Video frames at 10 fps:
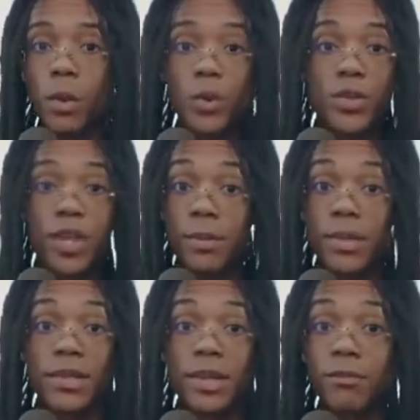
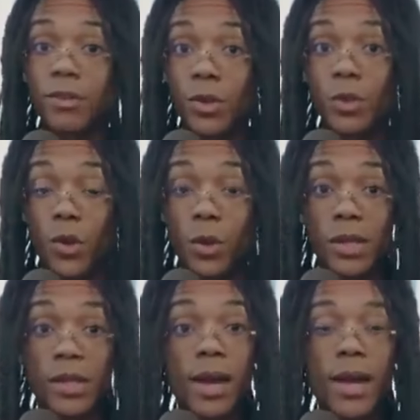damning thing for you,
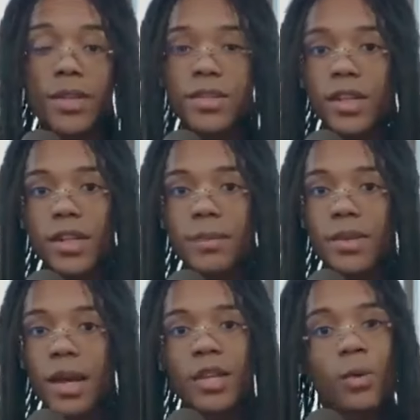Cody, is a clip
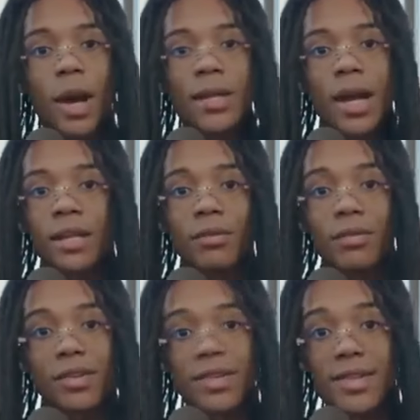that you might not have
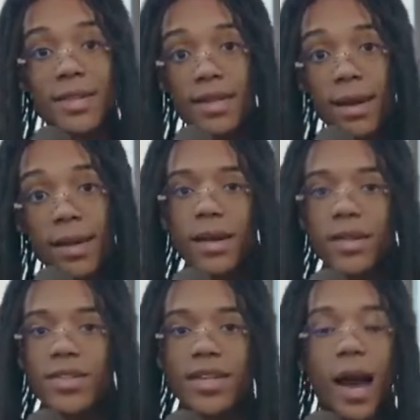even seen yet.
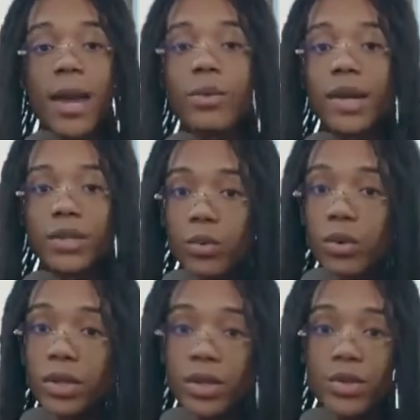See, I read the
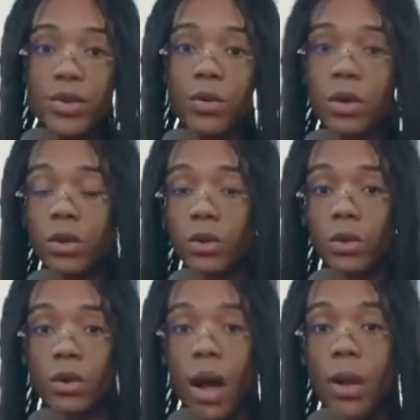Rolling Stone
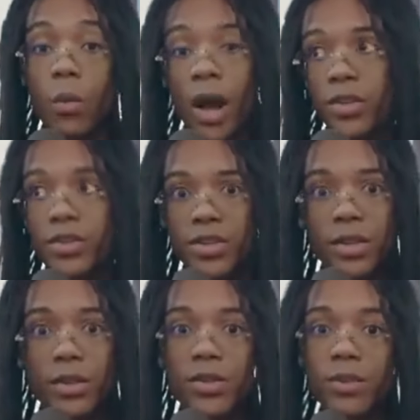article, I watched the
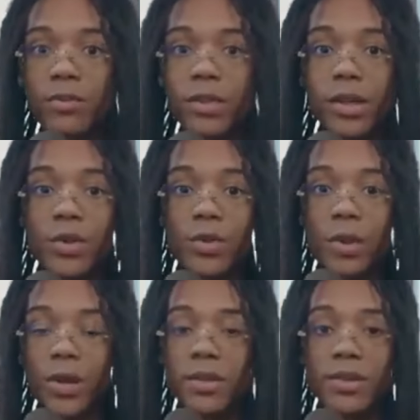YouTube videos
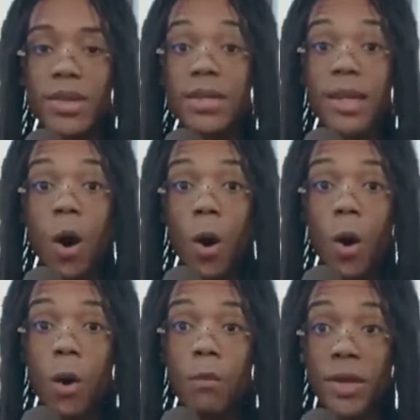about this, and they
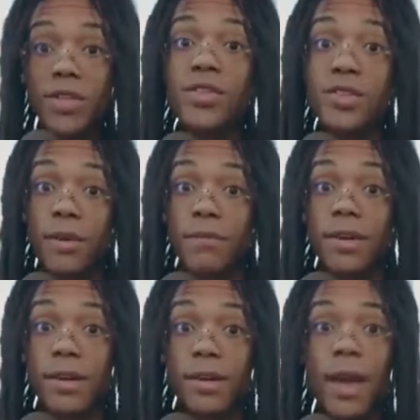all missed
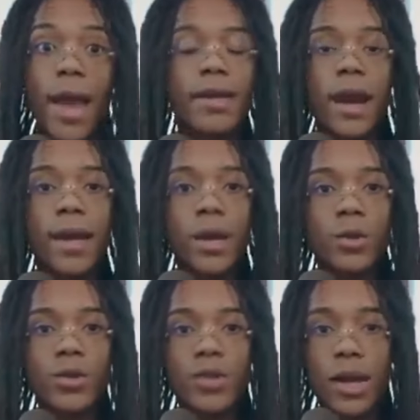something. And I
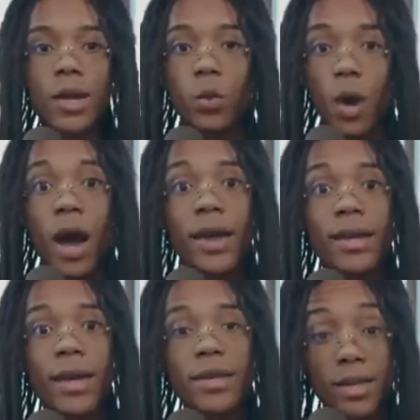understand
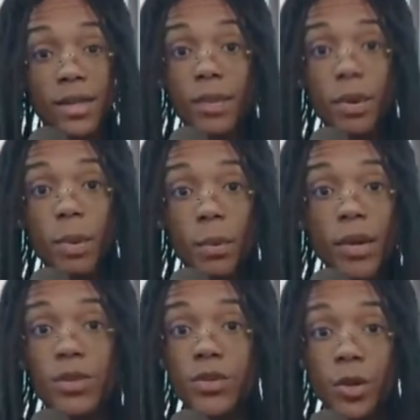why. The clip I'm
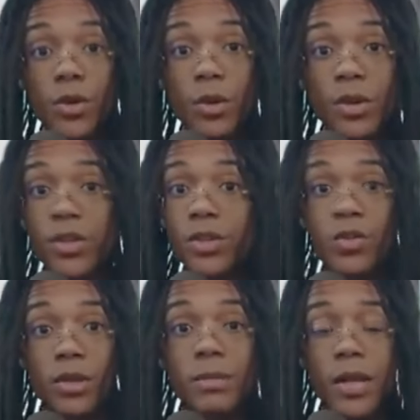about to show you is
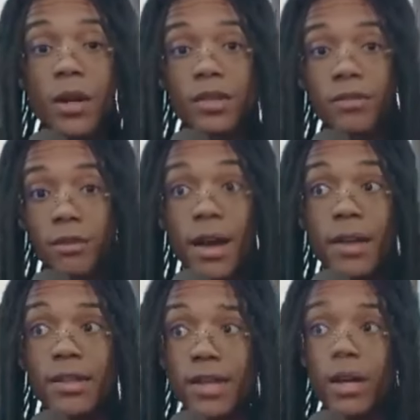extremely hard to
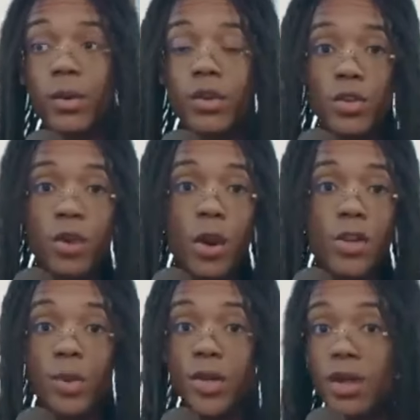find. The original
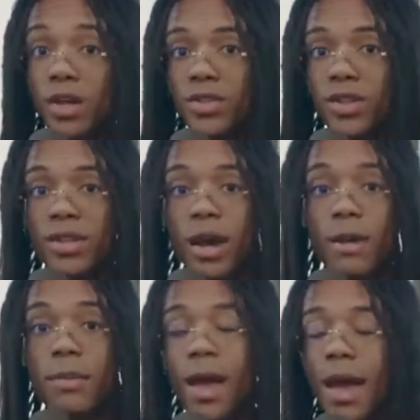has been lost to
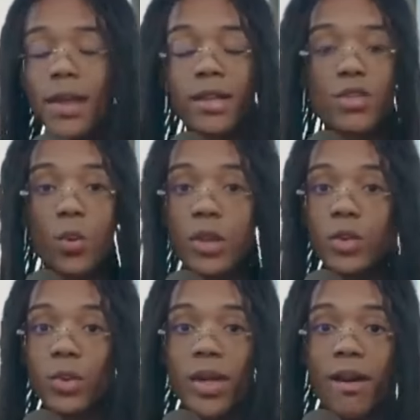time, and it's a
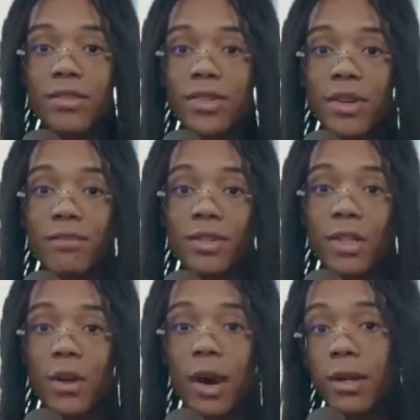wonder we have this on
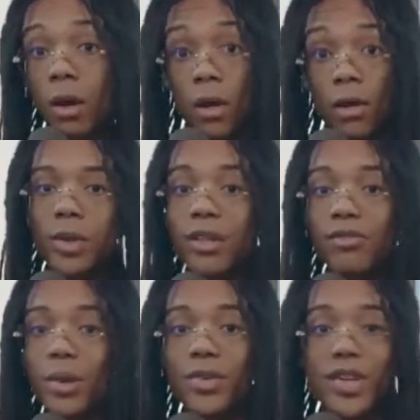video at all. But
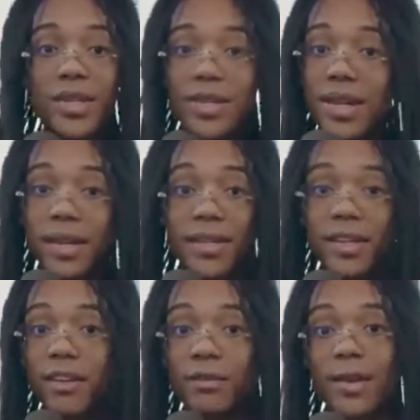if there was anything to
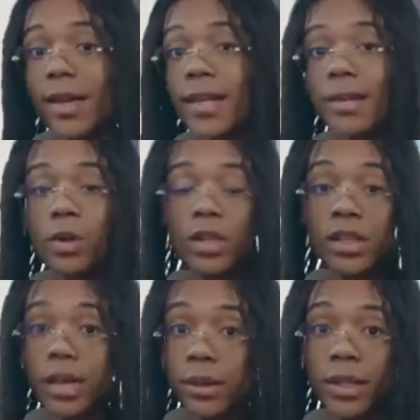give me any more
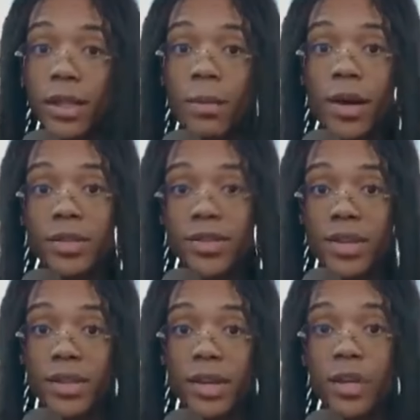clarity about these
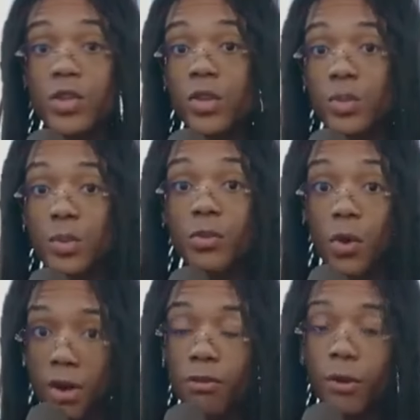allegations
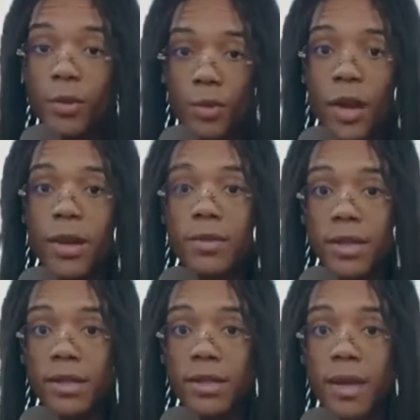before I formed my
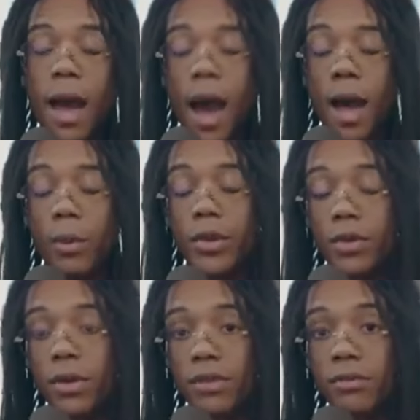opinion, I was
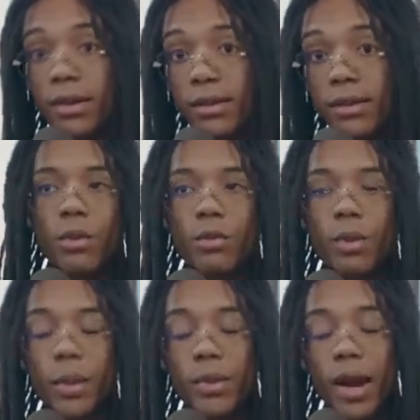going to find it.
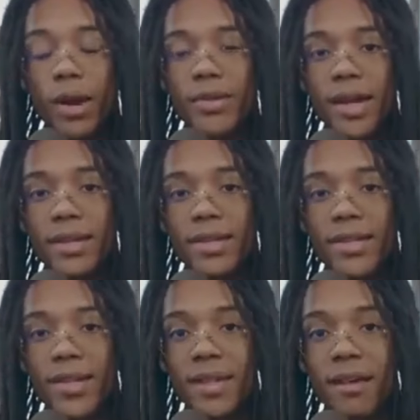Remember how Tana
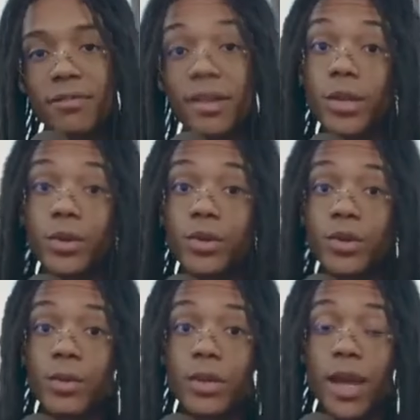said that fellow
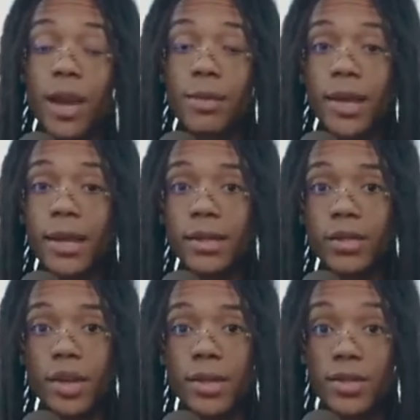YouTuber Gabby Hanna
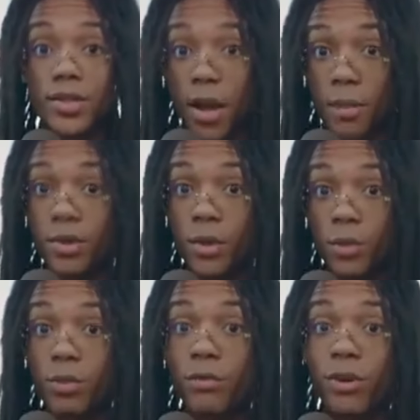tried to stop
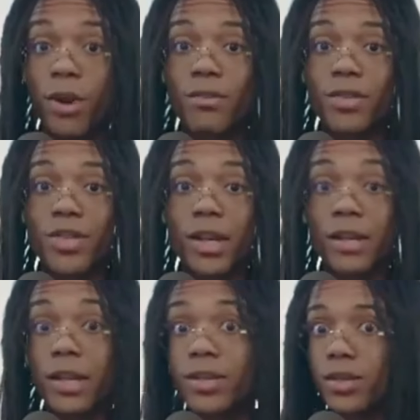you before everything
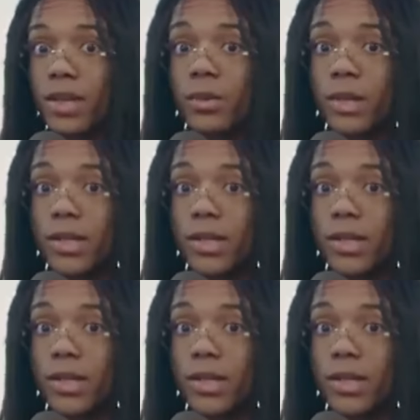allegedly went